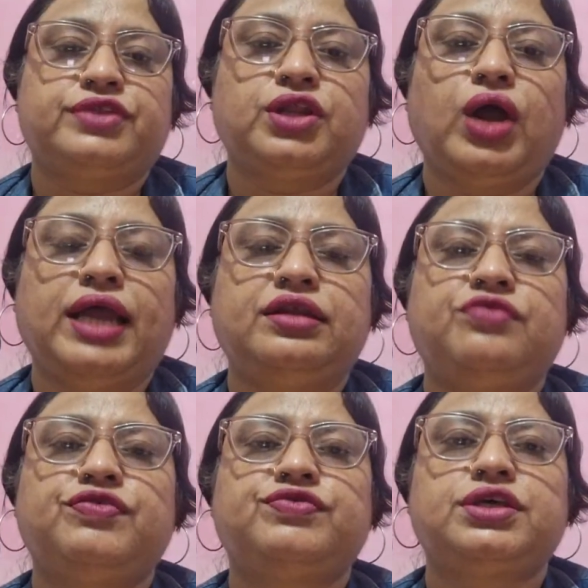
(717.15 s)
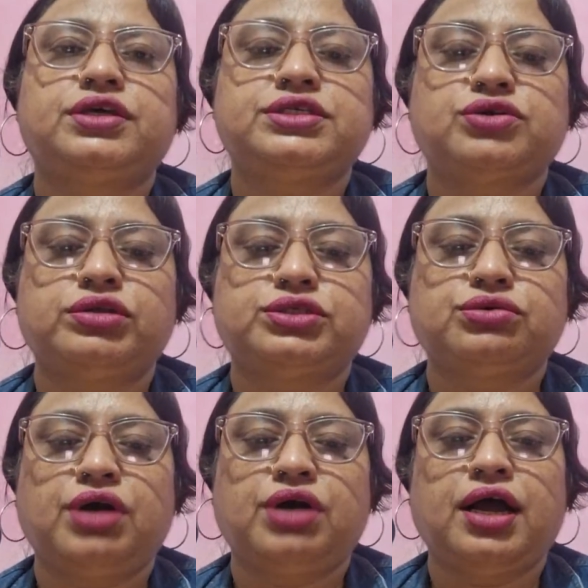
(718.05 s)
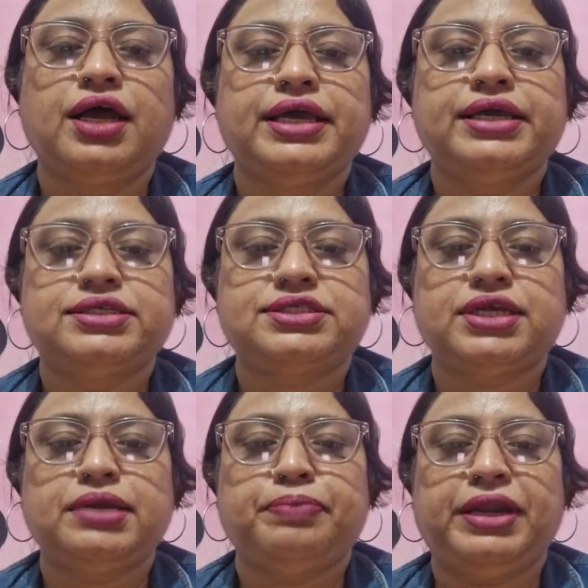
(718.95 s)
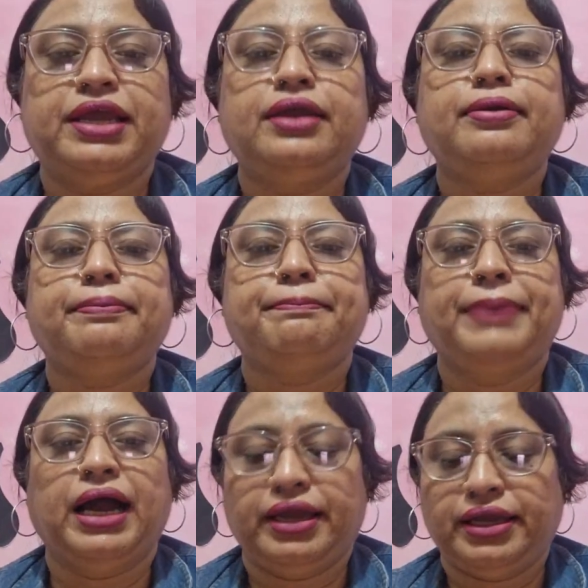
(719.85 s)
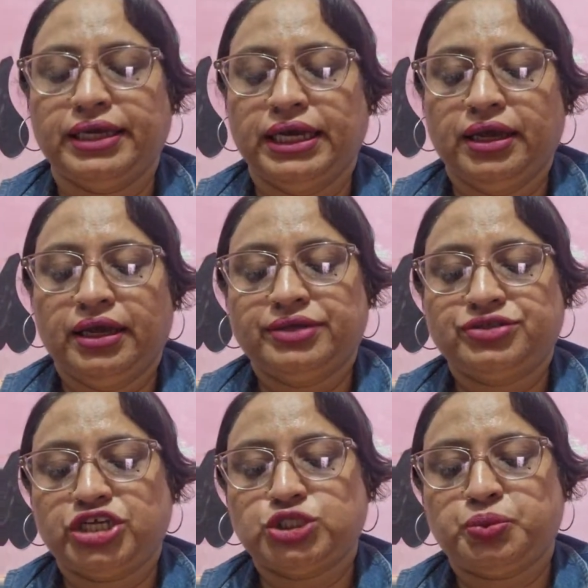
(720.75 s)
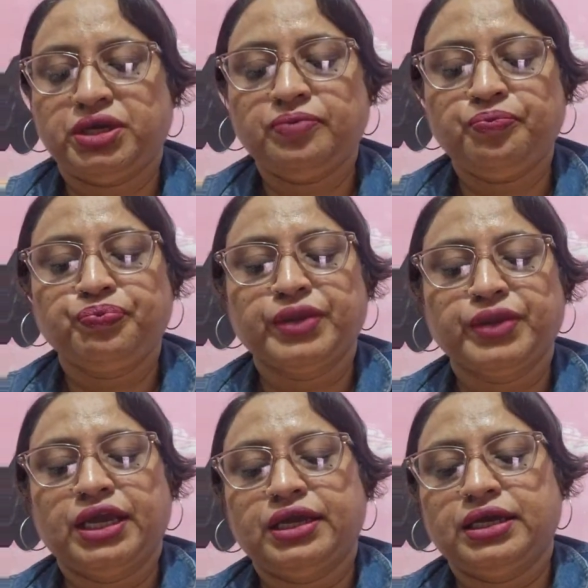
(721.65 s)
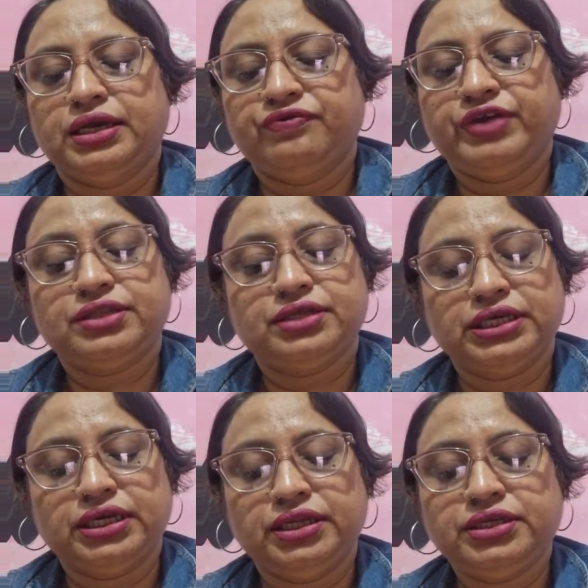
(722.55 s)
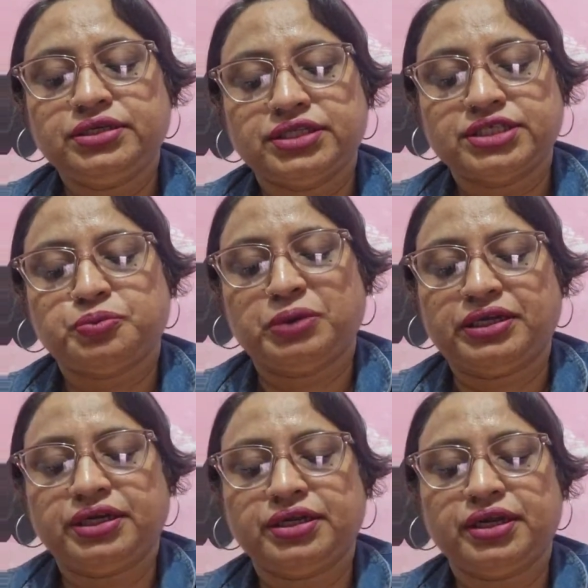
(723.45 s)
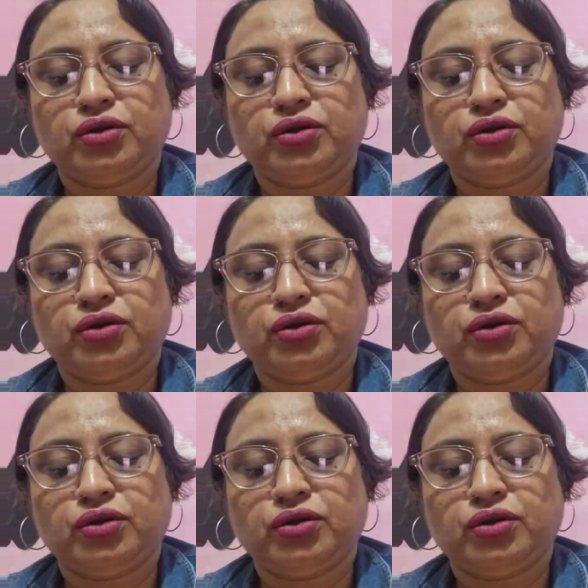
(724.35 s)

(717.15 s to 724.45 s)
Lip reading: Now Henry V is also a history play by Shakespeare, where in it the spectator are